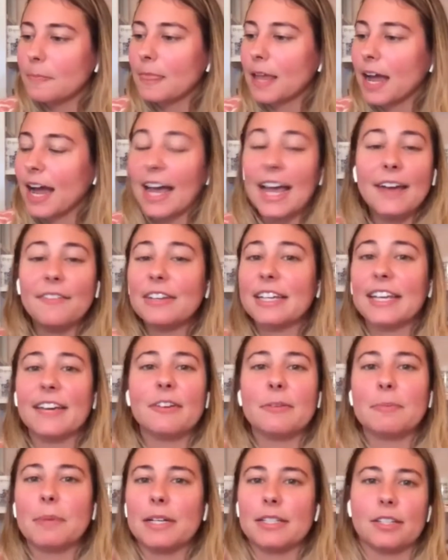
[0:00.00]
i haven't
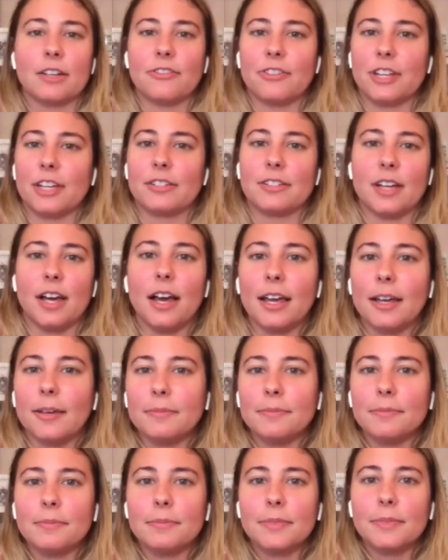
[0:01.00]
given myself that
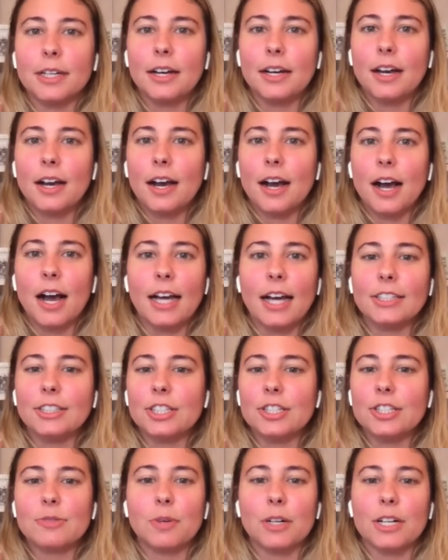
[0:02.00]
time i
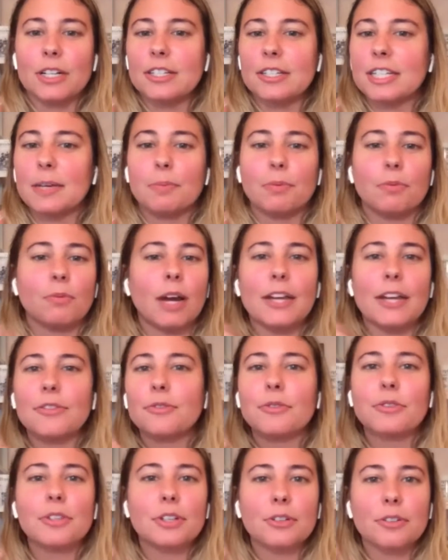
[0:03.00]
just want to skip right
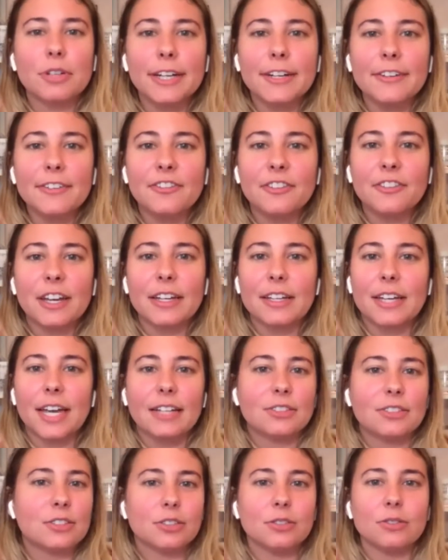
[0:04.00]
through the grief and
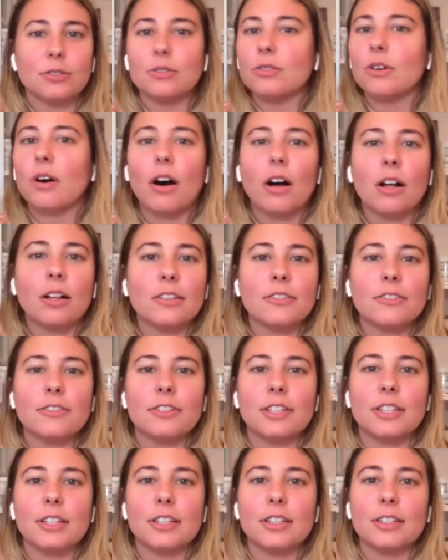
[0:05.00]
get to all of
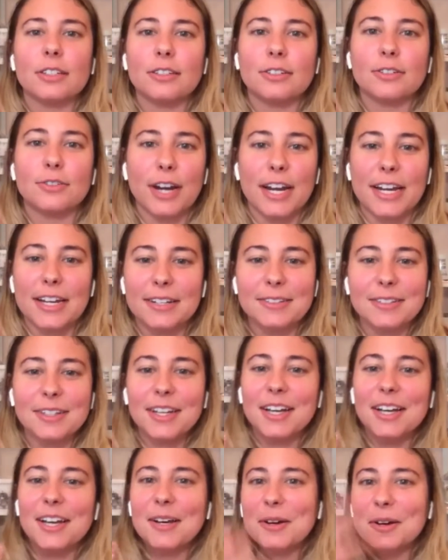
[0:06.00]
the great
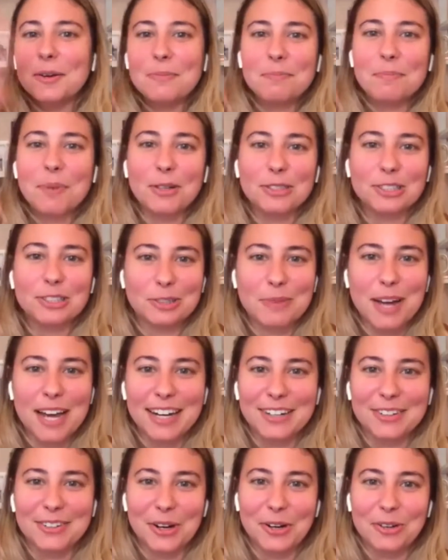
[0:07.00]
post
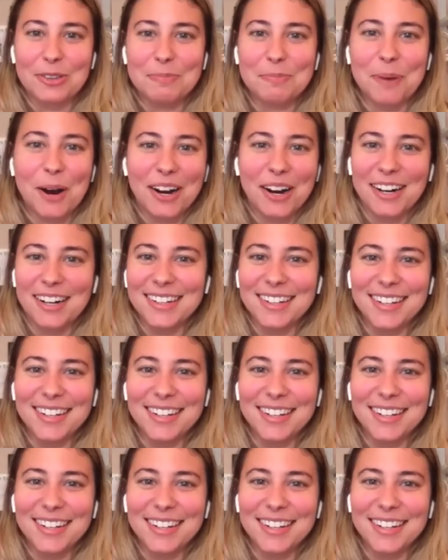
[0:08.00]
traumatic growth part